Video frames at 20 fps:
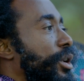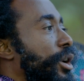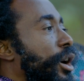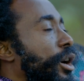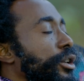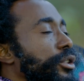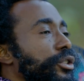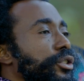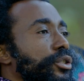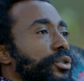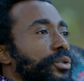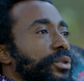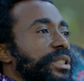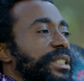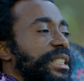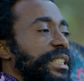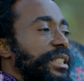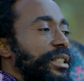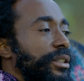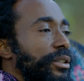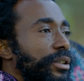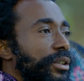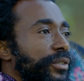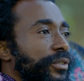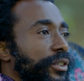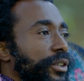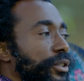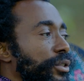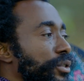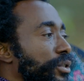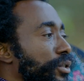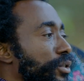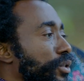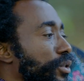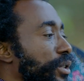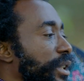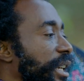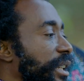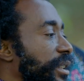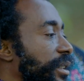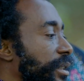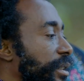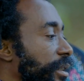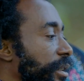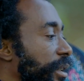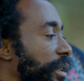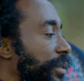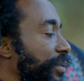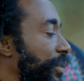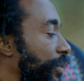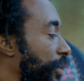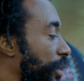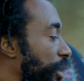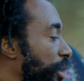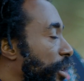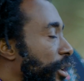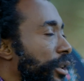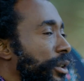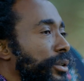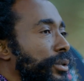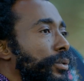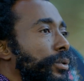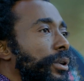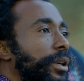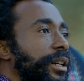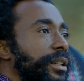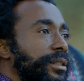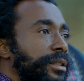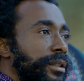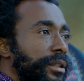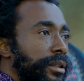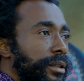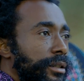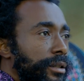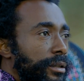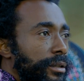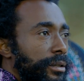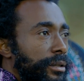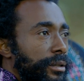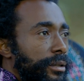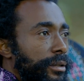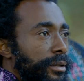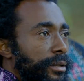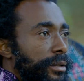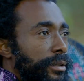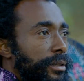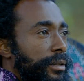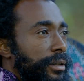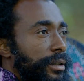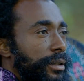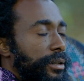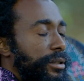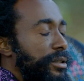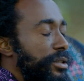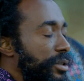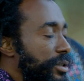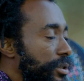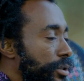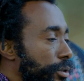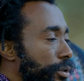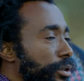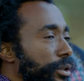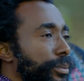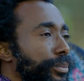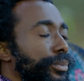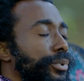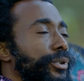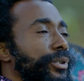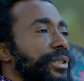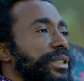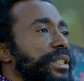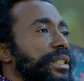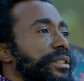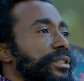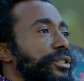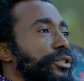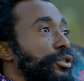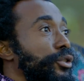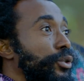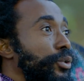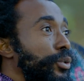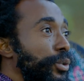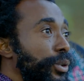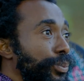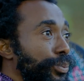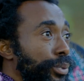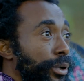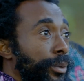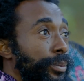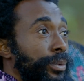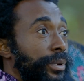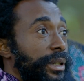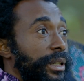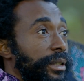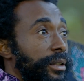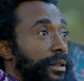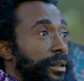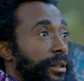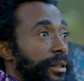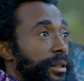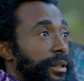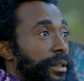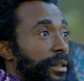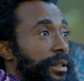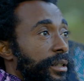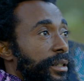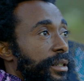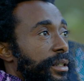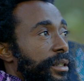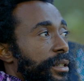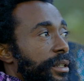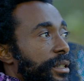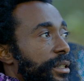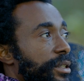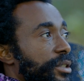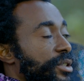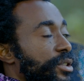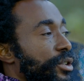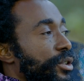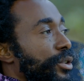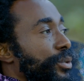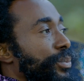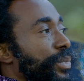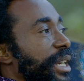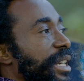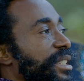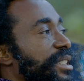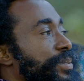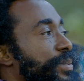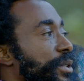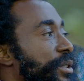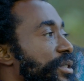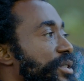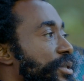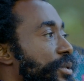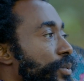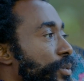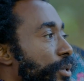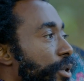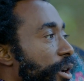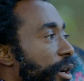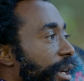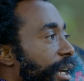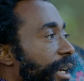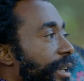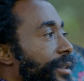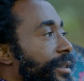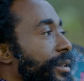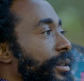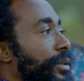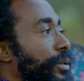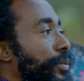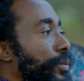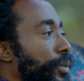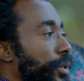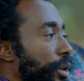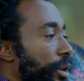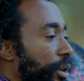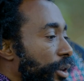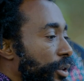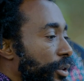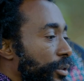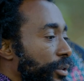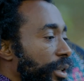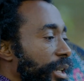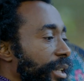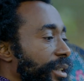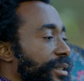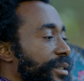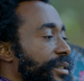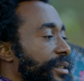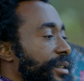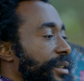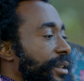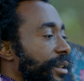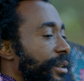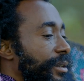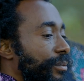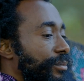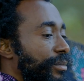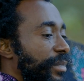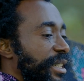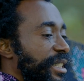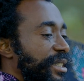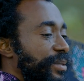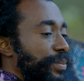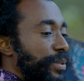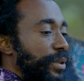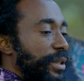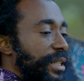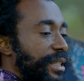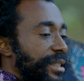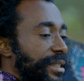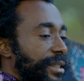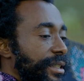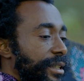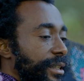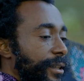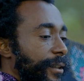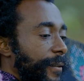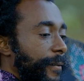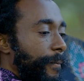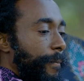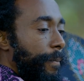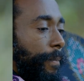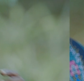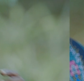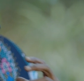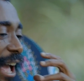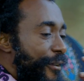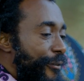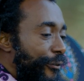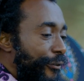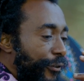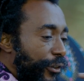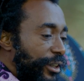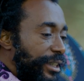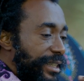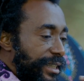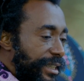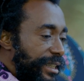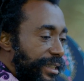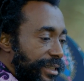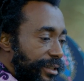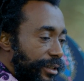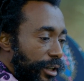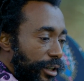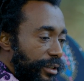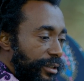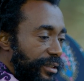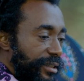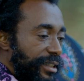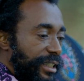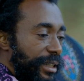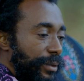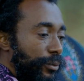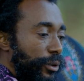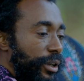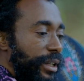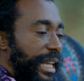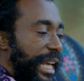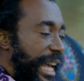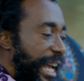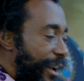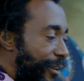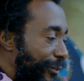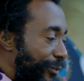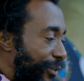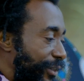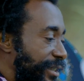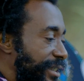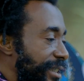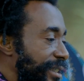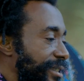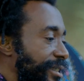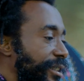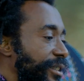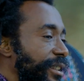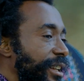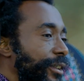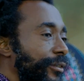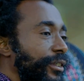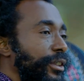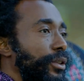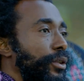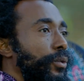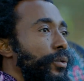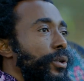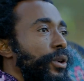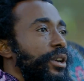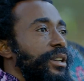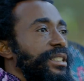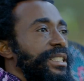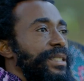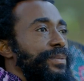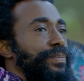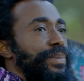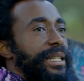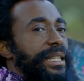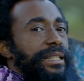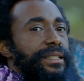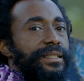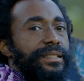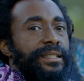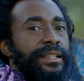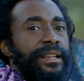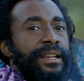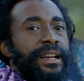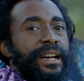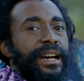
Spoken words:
controlled ego for you to know that even if you're carrying water, it's so important to do it properly. So my experience, the work ethic, the work rate, my experience, the emphasis on teamwork, the emphasis on having the workspace